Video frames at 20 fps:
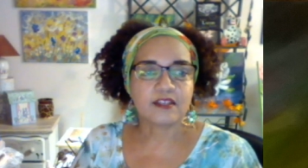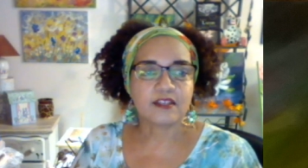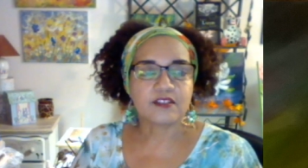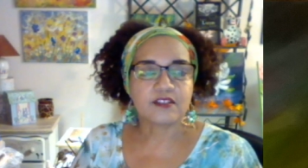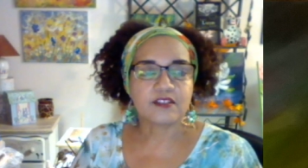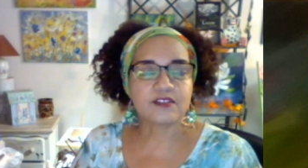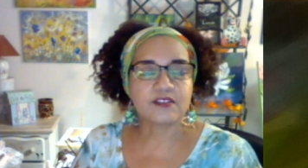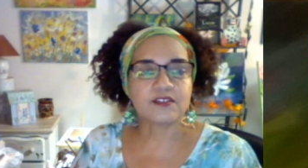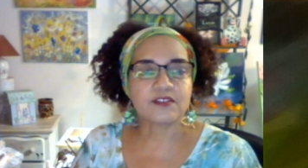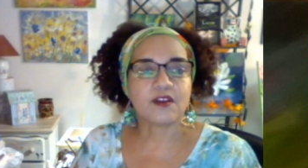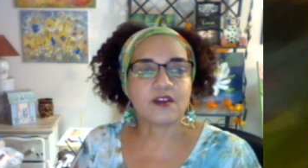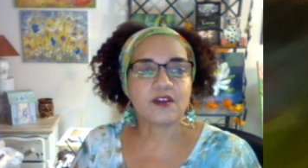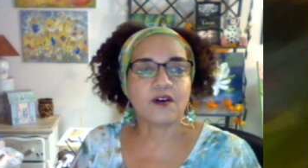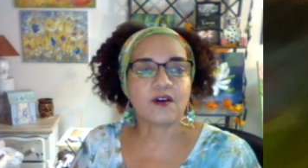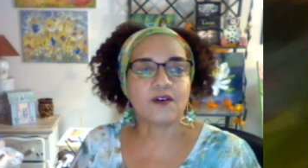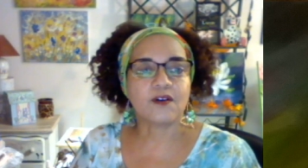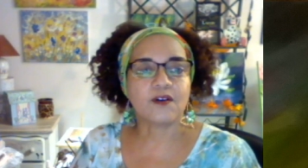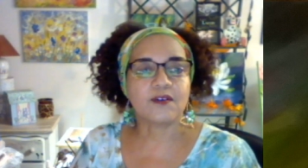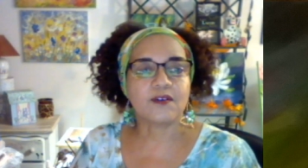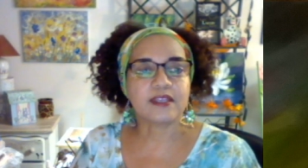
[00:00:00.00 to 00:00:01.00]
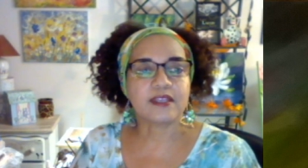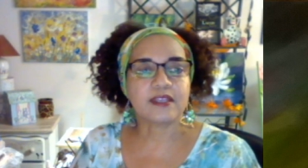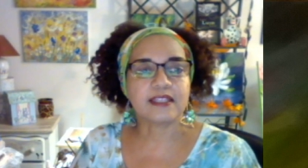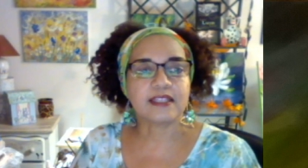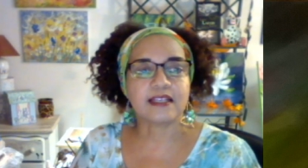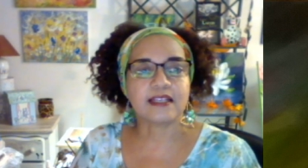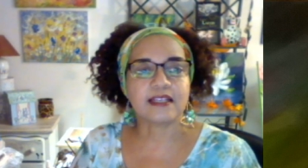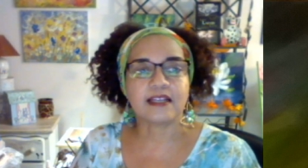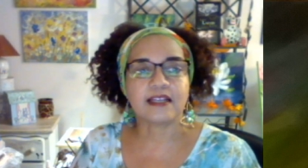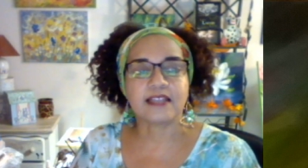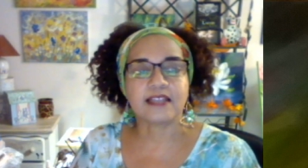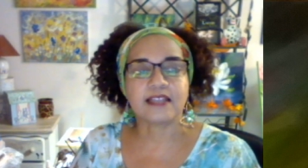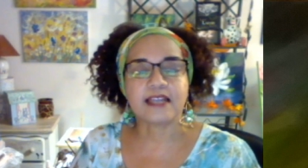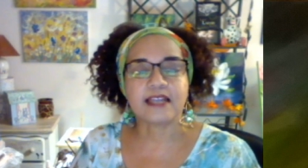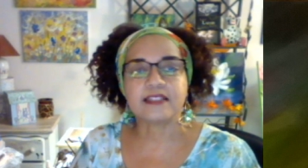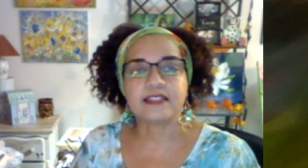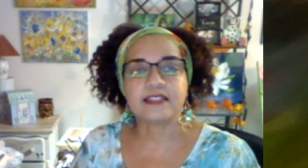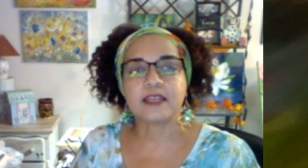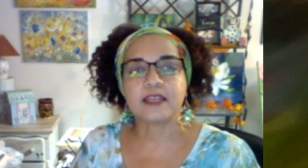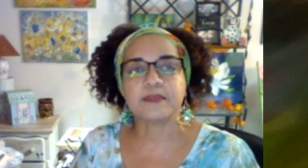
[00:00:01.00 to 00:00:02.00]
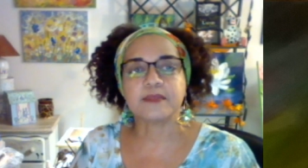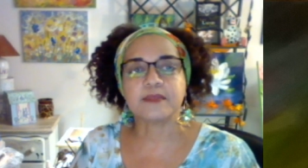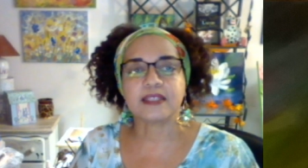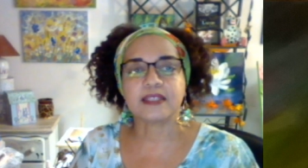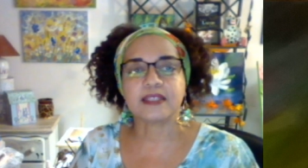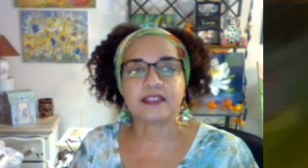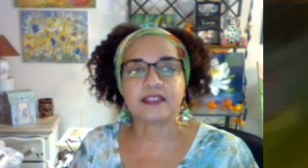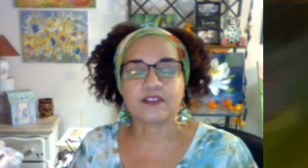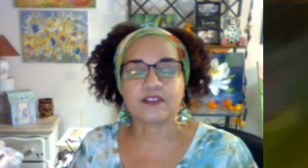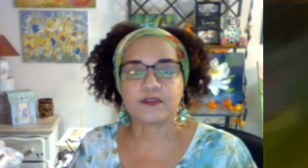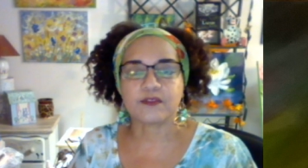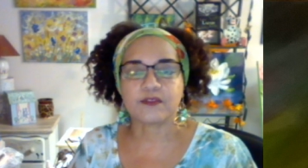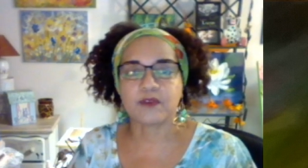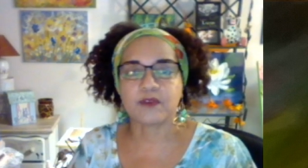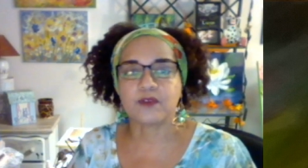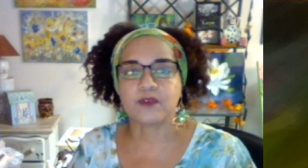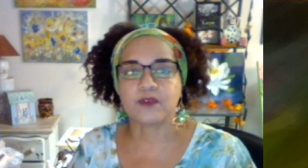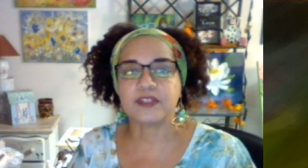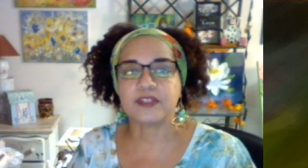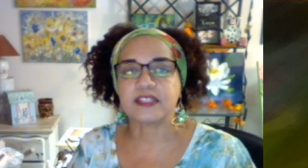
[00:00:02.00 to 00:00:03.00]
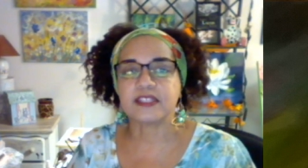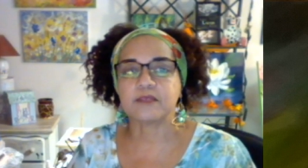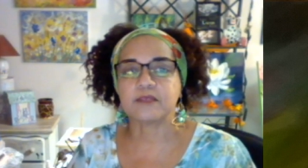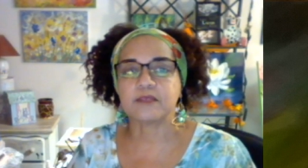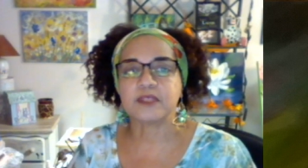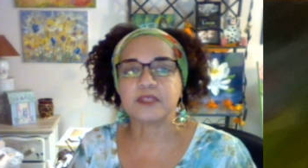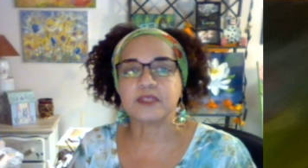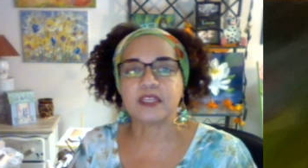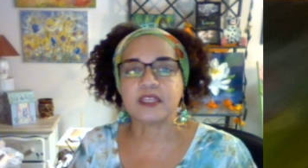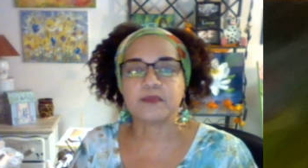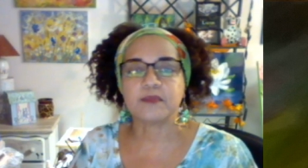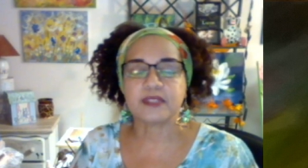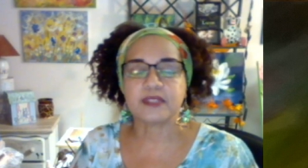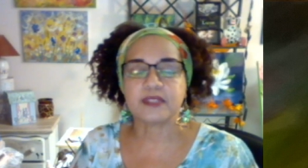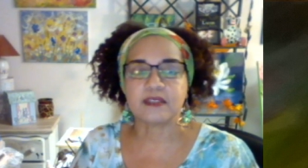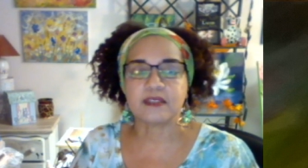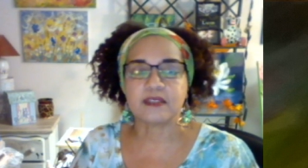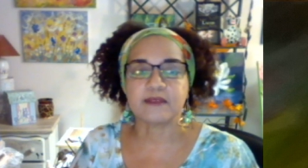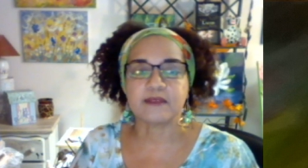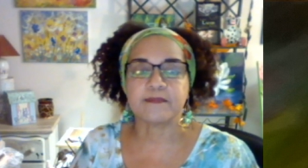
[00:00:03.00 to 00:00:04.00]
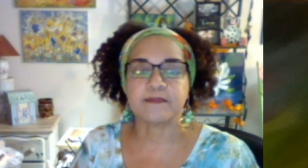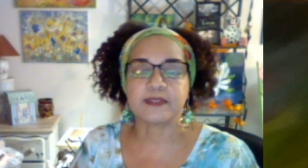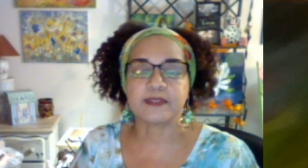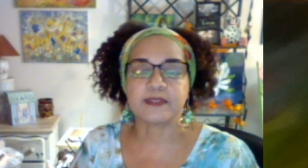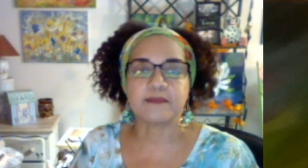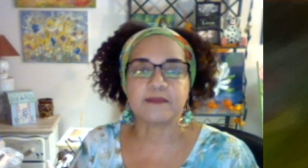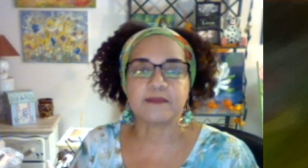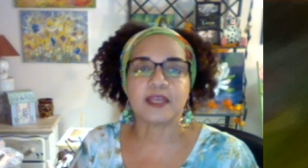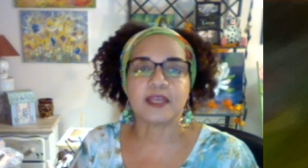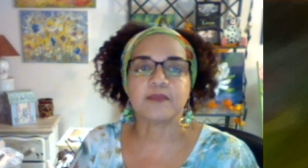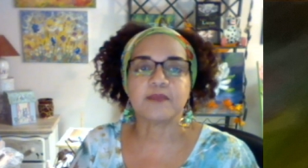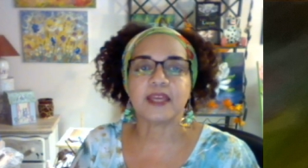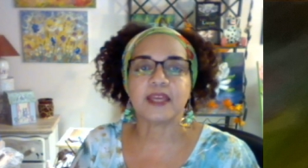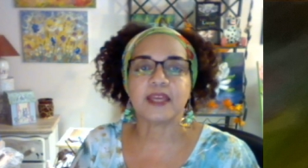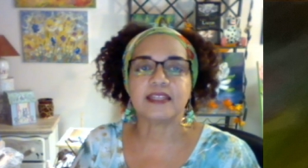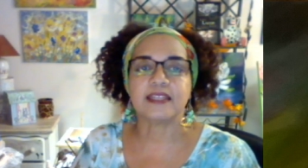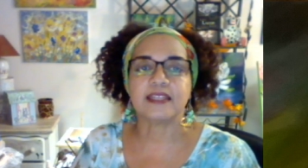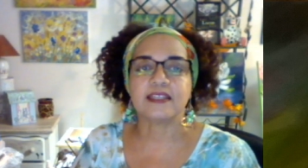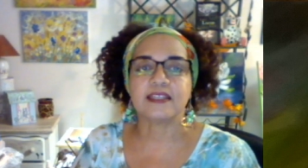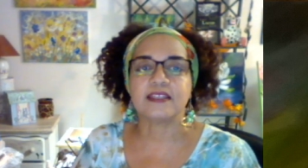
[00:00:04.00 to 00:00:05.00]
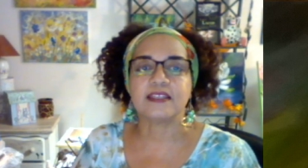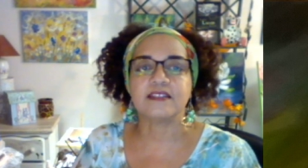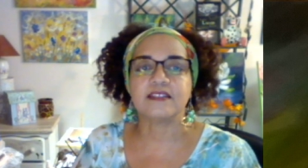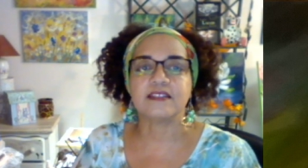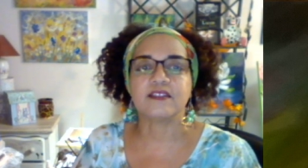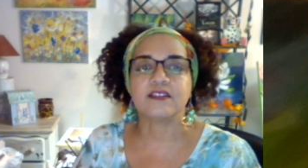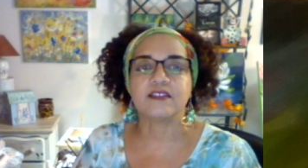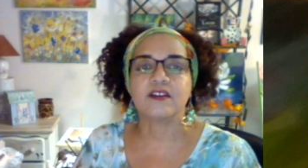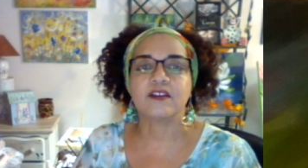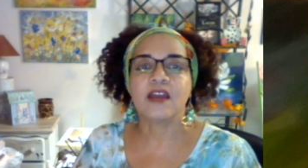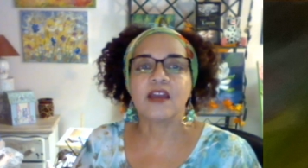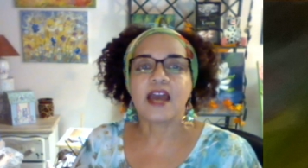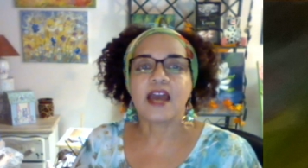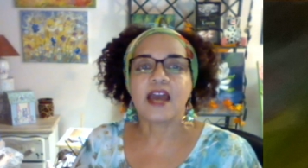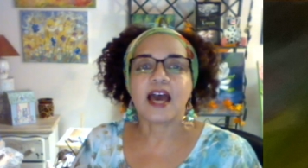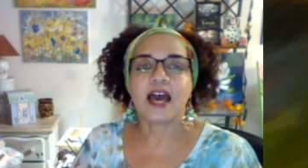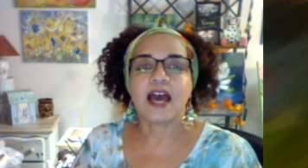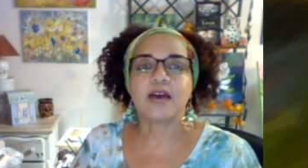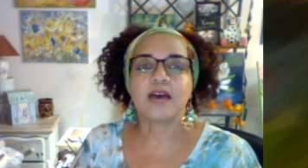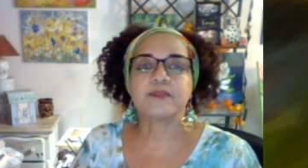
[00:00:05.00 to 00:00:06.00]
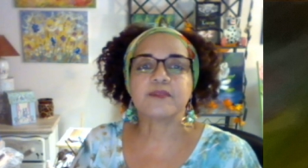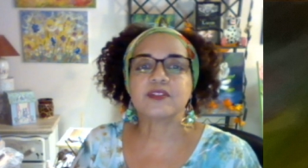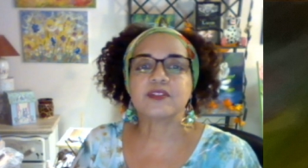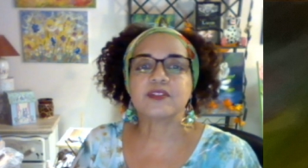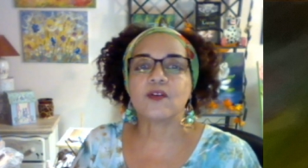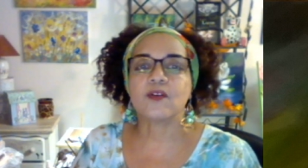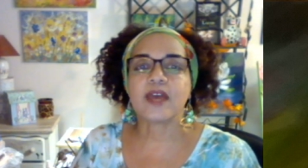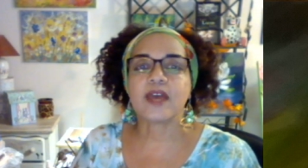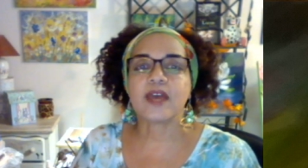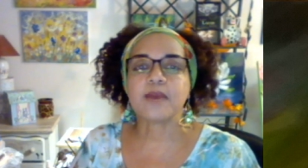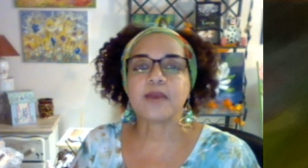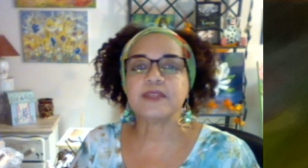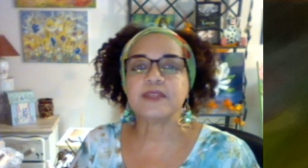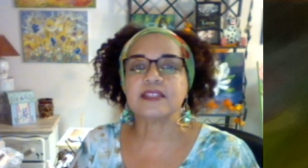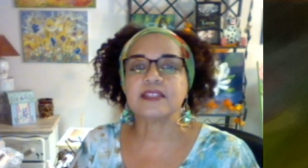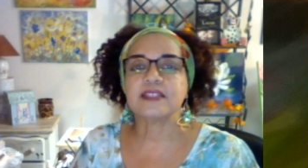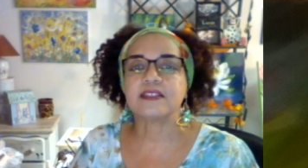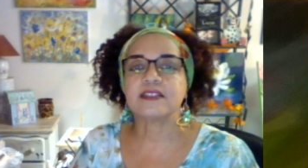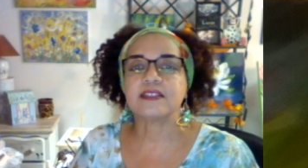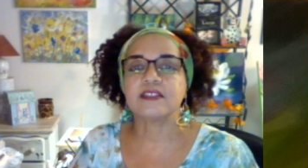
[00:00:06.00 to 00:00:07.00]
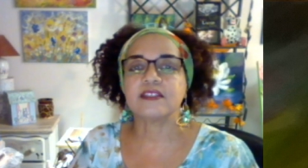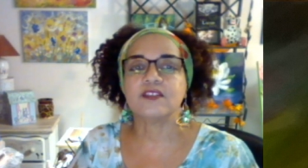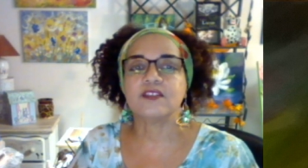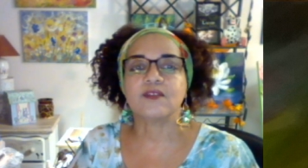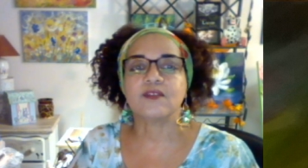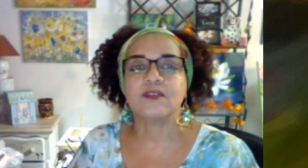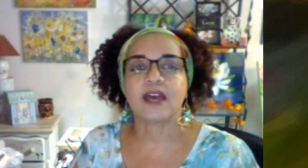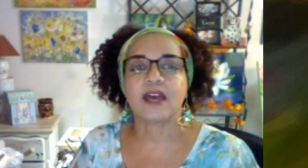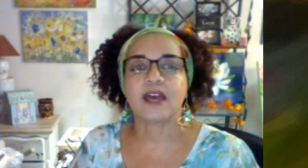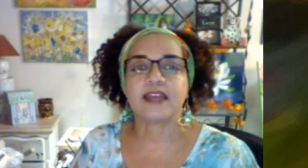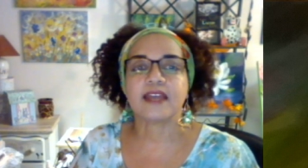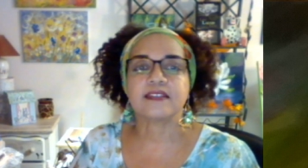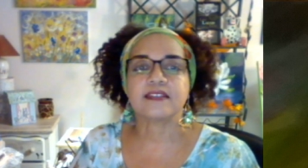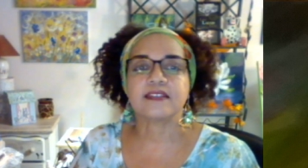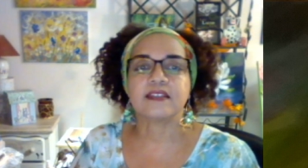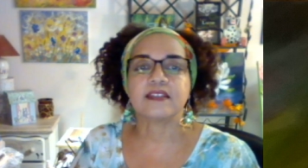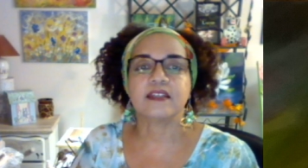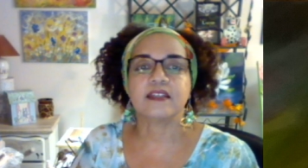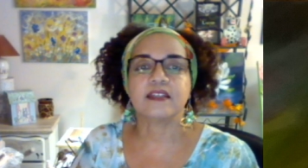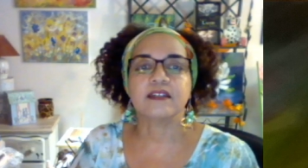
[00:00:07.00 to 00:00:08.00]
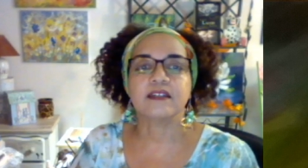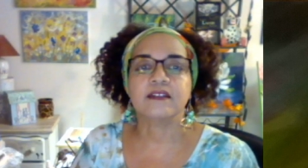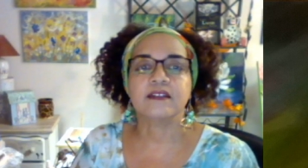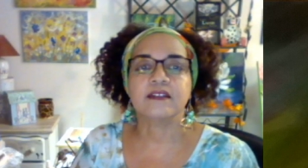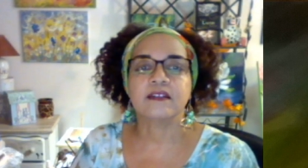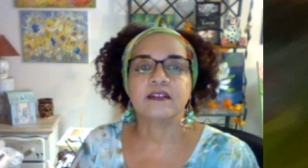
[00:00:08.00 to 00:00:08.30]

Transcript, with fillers: So, and a lot of times I like to throw in some tips to, to make painting easier. I'm so happy to see you guys here.